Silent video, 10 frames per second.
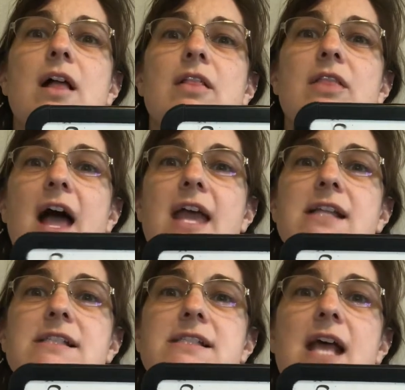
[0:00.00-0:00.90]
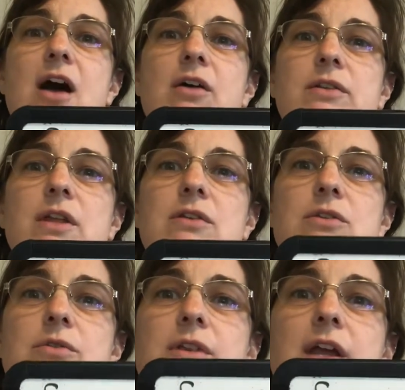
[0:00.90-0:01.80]
light, sound,
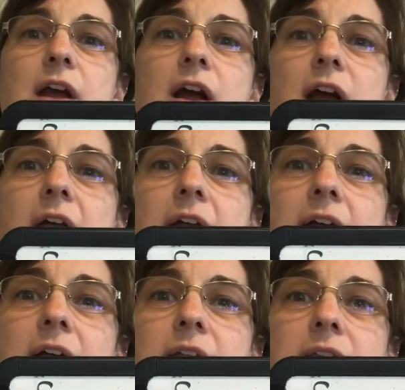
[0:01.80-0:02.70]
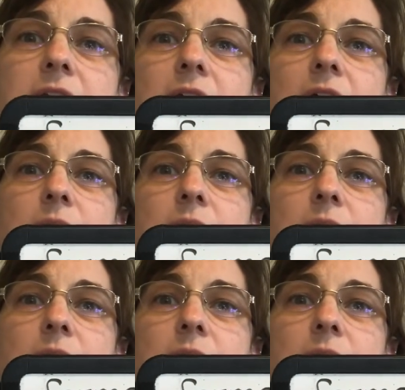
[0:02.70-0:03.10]
nuclear, and